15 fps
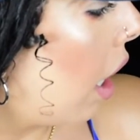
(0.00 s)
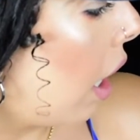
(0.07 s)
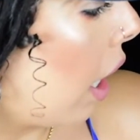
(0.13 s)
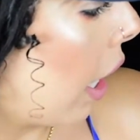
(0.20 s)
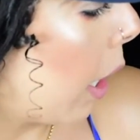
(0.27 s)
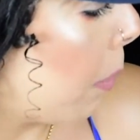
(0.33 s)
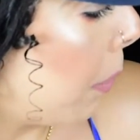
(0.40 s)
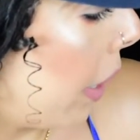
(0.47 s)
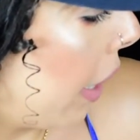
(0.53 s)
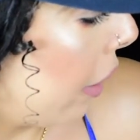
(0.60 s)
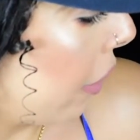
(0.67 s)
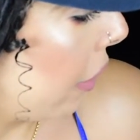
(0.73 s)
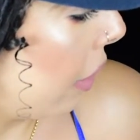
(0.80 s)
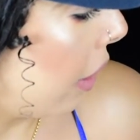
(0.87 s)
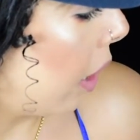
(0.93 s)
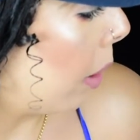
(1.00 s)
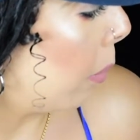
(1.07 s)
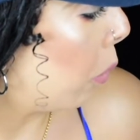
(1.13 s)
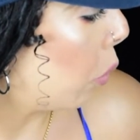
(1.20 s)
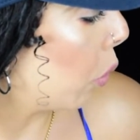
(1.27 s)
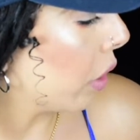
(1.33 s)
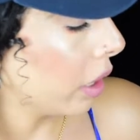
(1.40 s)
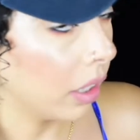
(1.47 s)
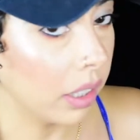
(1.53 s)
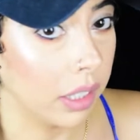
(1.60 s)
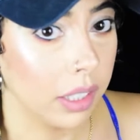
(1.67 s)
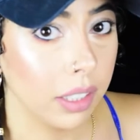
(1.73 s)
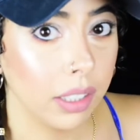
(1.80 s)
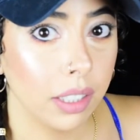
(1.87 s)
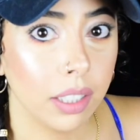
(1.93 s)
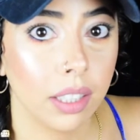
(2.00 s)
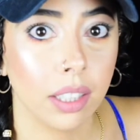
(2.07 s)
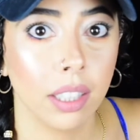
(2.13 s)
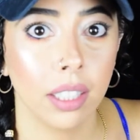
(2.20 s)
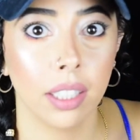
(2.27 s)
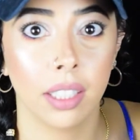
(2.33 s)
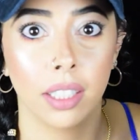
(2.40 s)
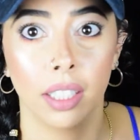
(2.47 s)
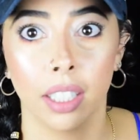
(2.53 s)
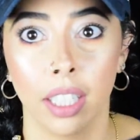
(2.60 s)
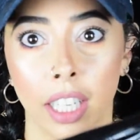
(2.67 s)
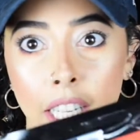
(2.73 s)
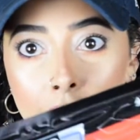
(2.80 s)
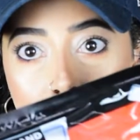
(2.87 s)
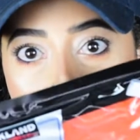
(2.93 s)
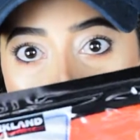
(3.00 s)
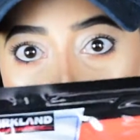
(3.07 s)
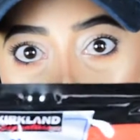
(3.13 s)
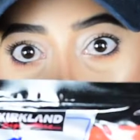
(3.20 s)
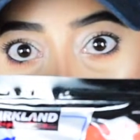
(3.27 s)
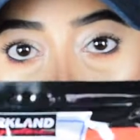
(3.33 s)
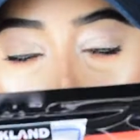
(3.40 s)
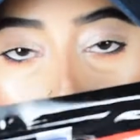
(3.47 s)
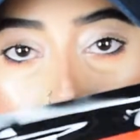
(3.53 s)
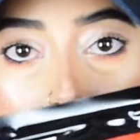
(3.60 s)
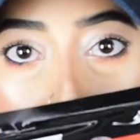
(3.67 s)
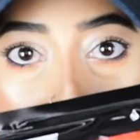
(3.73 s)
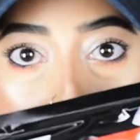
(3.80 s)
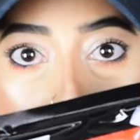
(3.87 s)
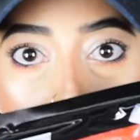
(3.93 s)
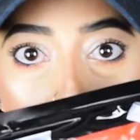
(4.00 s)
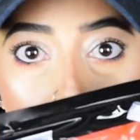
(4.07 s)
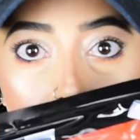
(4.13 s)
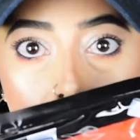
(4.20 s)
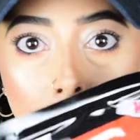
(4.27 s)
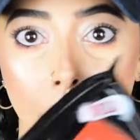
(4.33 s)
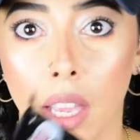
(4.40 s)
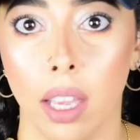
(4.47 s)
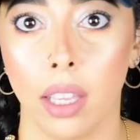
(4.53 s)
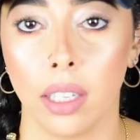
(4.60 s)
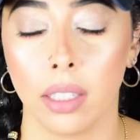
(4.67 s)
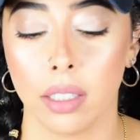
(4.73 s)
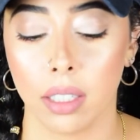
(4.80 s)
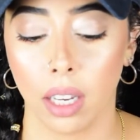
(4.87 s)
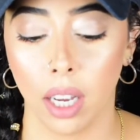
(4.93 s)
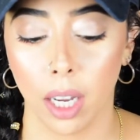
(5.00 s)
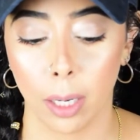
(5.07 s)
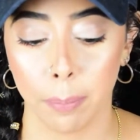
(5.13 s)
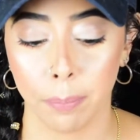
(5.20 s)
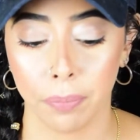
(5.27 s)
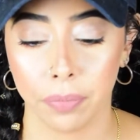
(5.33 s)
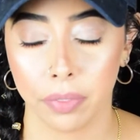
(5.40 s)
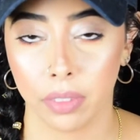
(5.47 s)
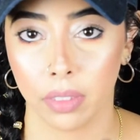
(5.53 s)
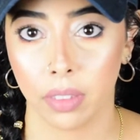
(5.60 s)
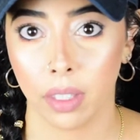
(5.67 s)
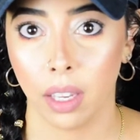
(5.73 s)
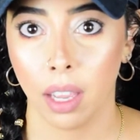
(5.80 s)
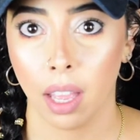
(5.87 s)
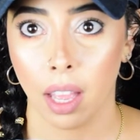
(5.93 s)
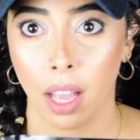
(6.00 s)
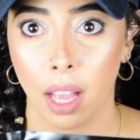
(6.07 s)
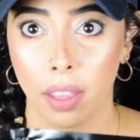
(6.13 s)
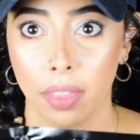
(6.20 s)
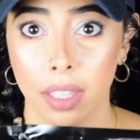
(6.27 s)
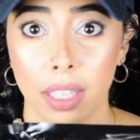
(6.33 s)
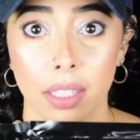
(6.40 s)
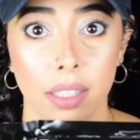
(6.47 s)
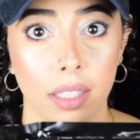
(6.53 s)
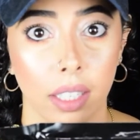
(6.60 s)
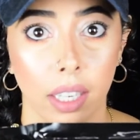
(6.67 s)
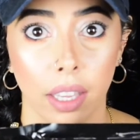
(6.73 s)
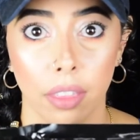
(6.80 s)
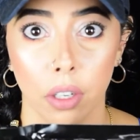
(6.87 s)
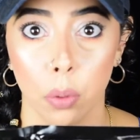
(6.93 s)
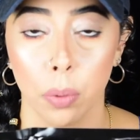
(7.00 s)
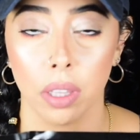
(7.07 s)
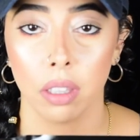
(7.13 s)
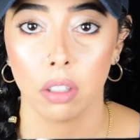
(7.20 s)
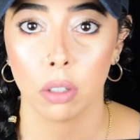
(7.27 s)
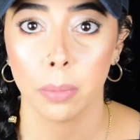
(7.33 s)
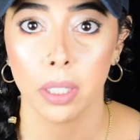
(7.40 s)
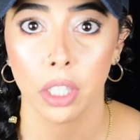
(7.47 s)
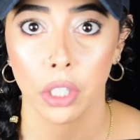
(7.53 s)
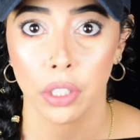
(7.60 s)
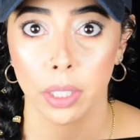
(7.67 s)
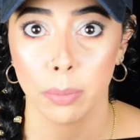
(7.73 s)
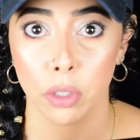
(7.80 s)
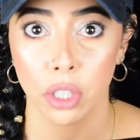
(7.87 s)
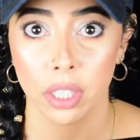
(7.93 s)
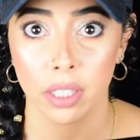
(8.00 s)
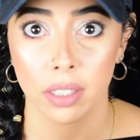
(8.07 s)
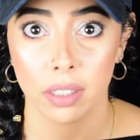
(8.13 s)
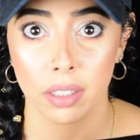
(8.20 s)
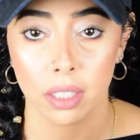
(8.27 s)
I pair them with smoked salmon, and these together with a little bit of cream cheese,